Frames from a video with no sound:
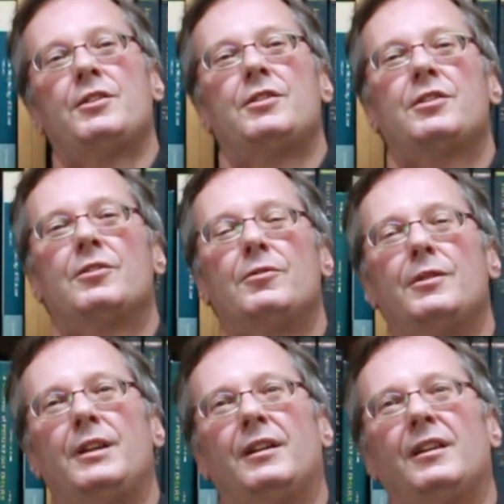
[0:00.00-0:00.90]

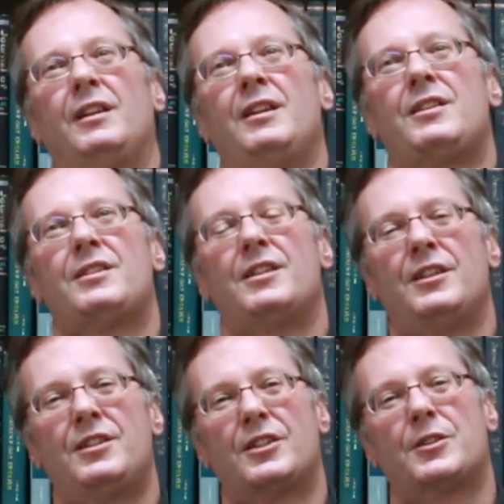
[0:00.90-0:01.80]
So it's
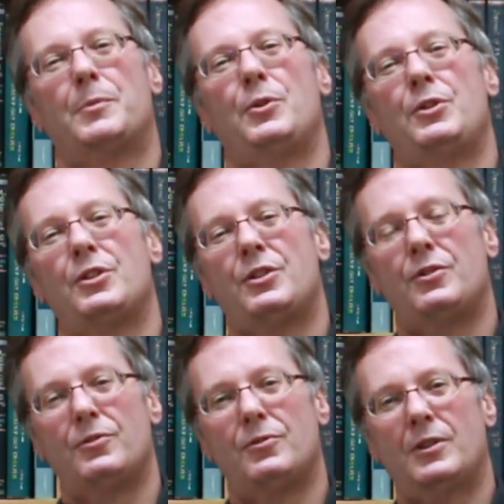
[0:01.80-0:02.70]
exposure
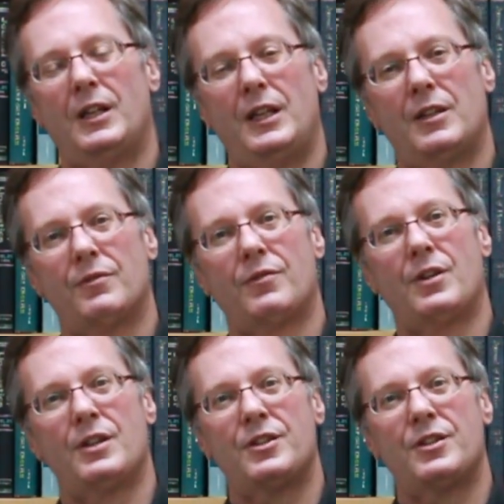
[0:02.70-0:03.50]
to kind of